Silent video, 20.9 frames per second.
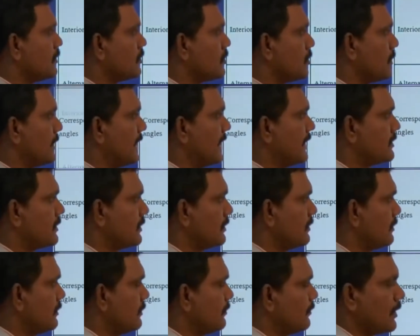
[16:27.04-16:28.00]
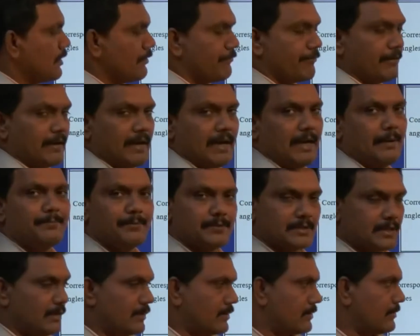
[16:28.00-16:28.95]
Students, if you
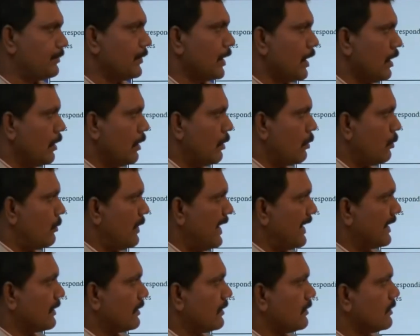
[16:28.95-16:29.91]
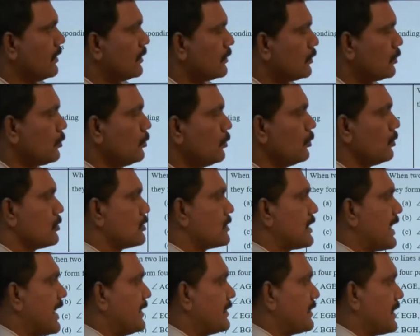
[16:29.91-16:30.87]
observe, when two
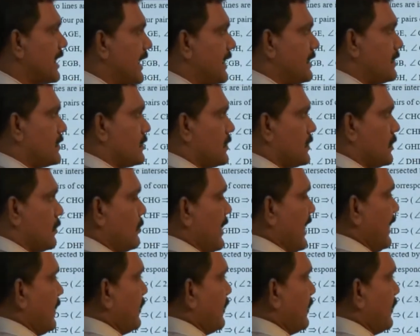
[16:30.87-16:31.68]
straight lines,